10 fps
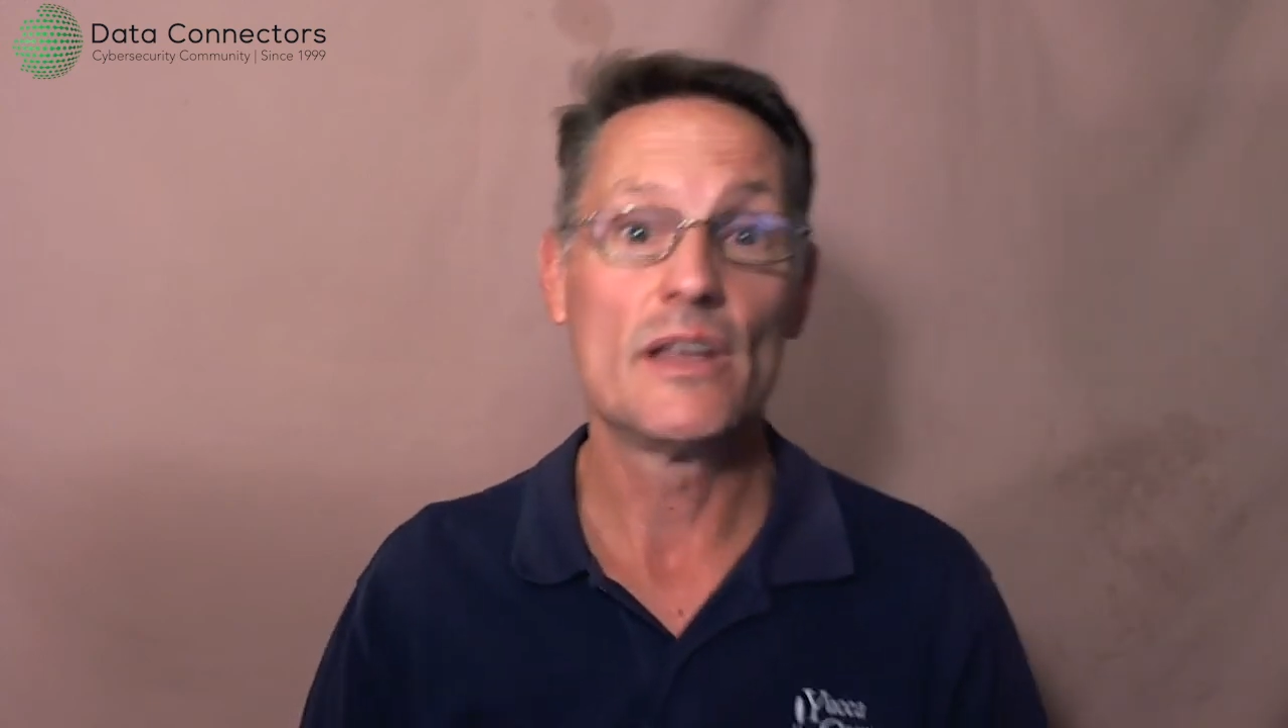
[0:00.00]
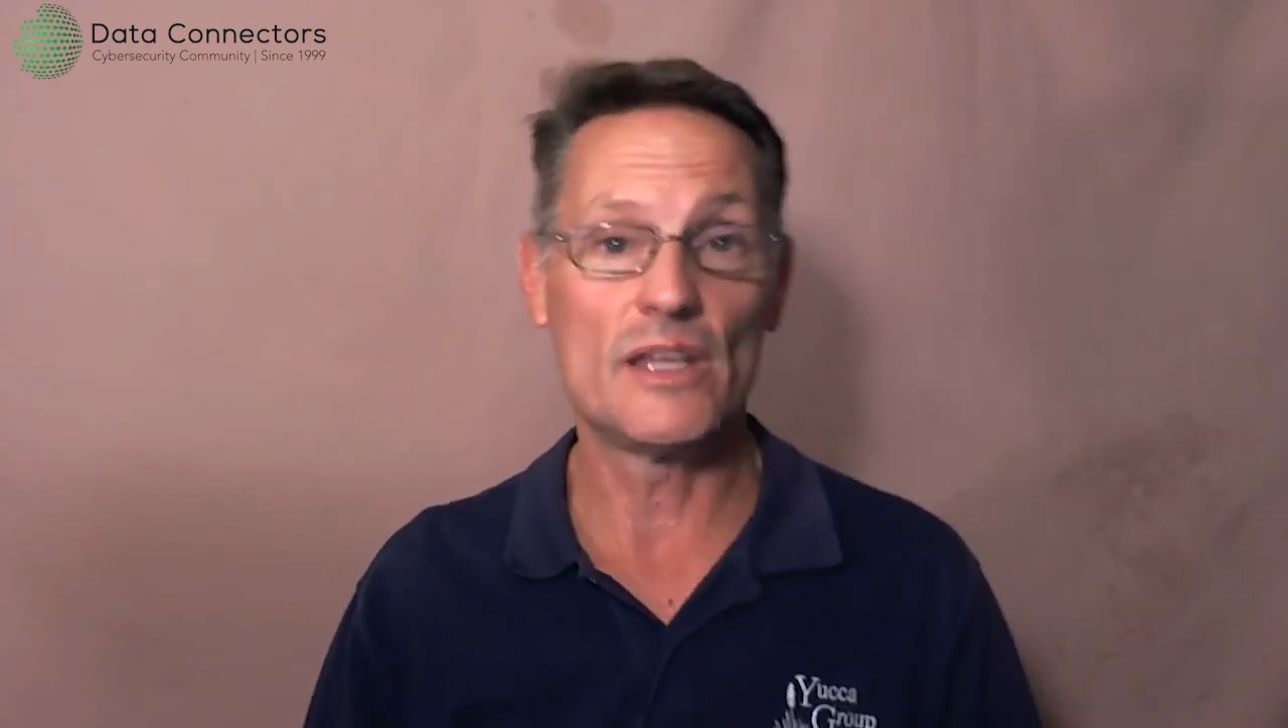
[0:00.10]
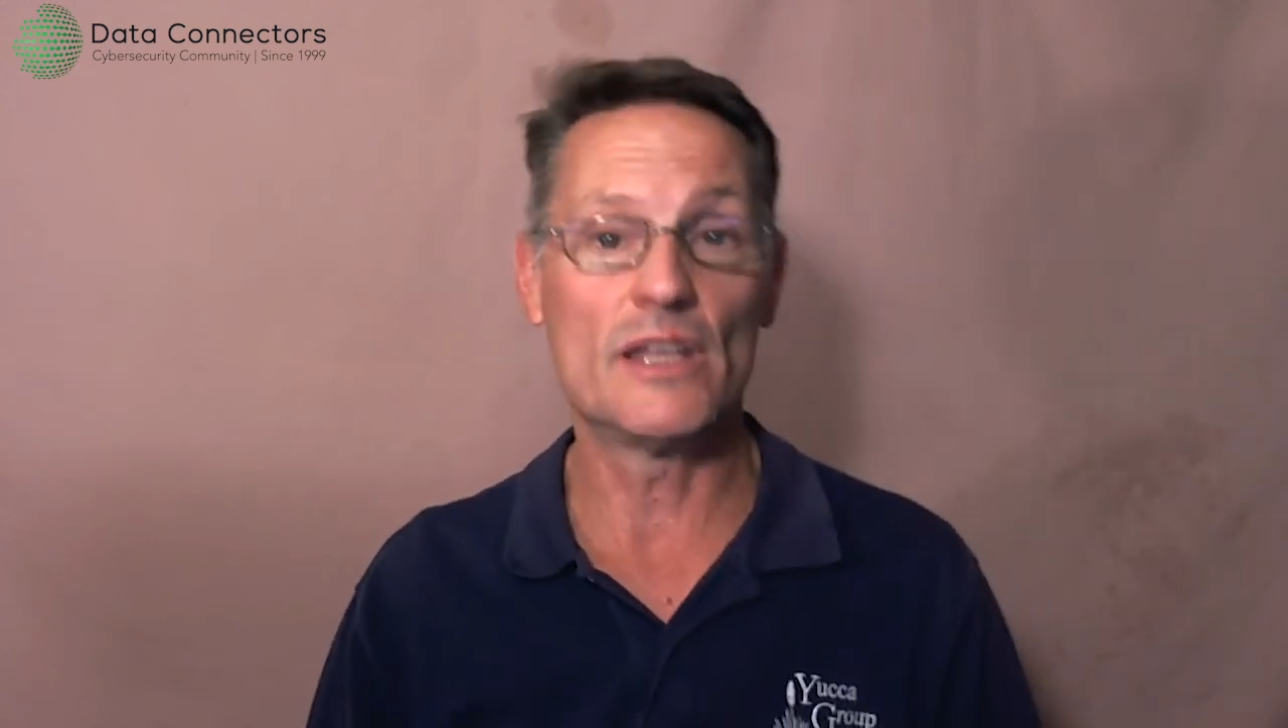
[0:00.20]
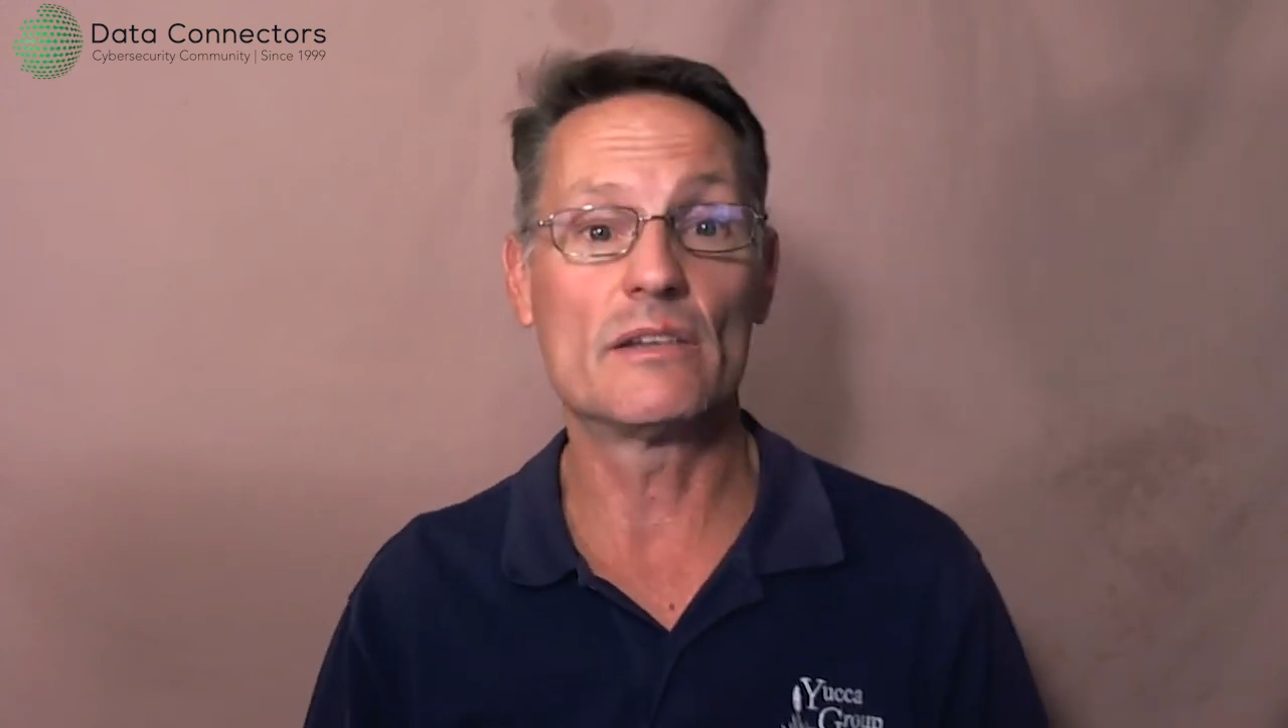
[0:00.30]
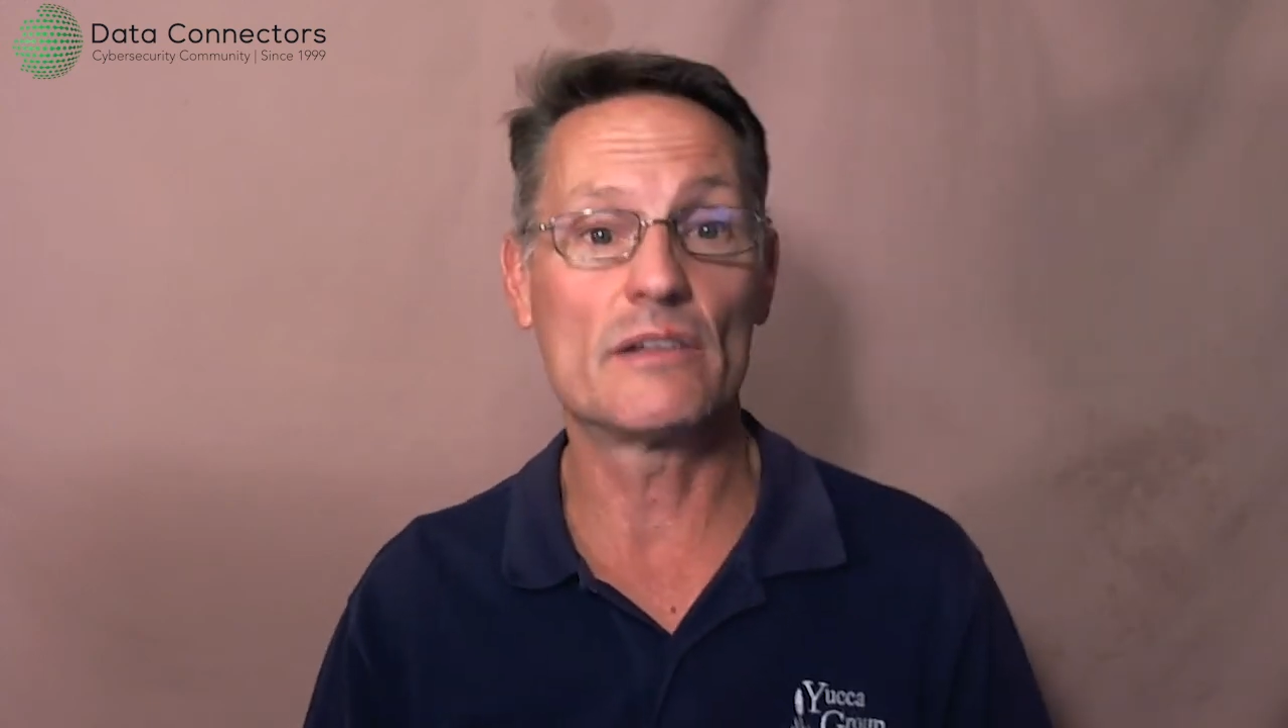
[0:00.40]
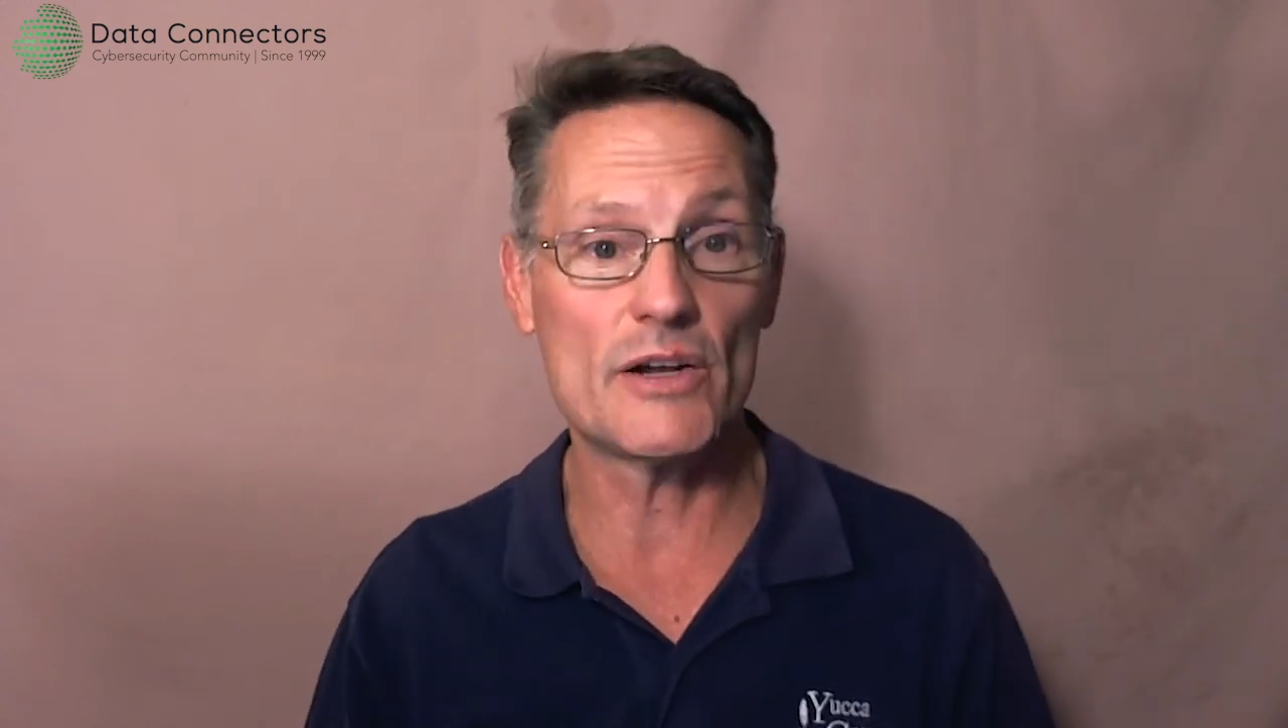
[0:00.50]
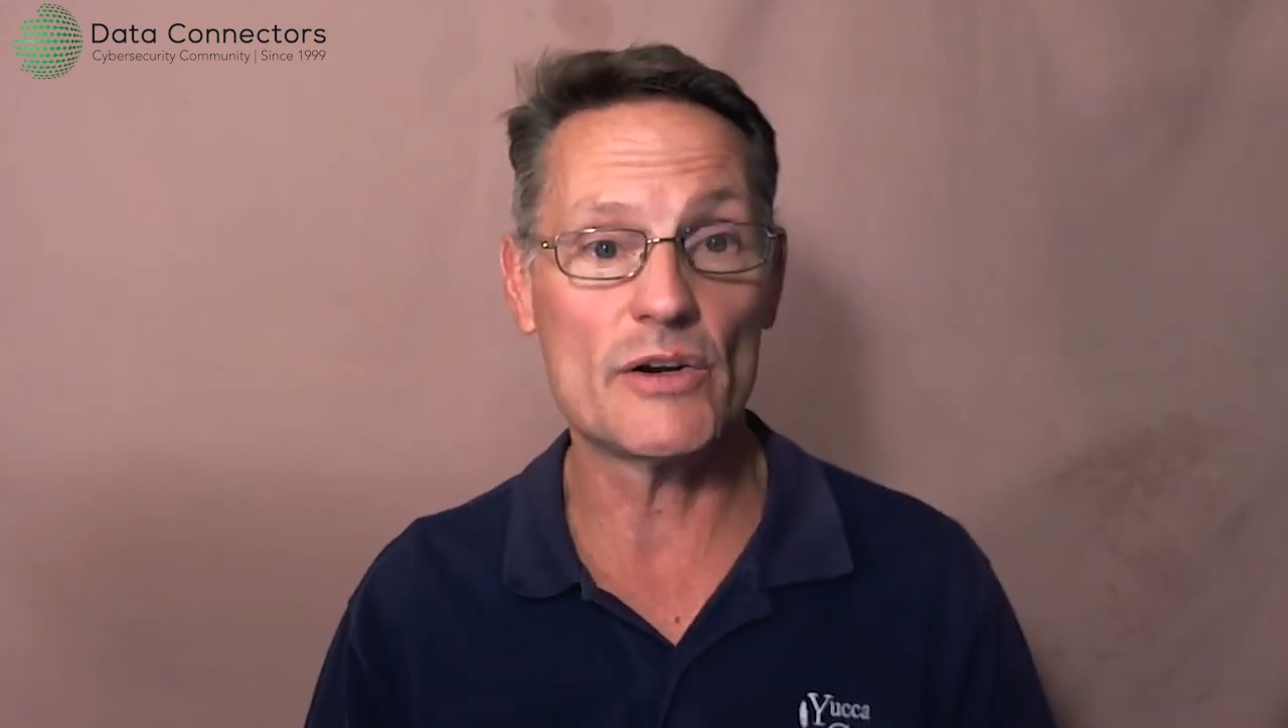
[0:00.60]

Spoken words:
in cloud